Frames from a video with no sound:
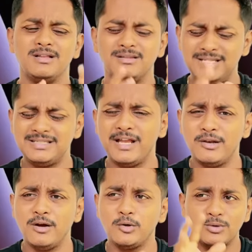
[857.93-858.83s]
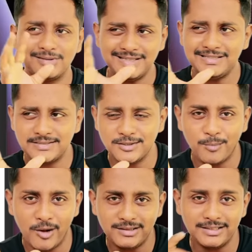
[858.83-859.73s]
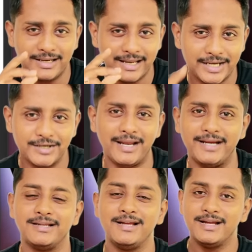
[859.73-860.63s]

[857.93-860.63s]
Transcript: This I'm not. Oh, this is a small thing that I can write.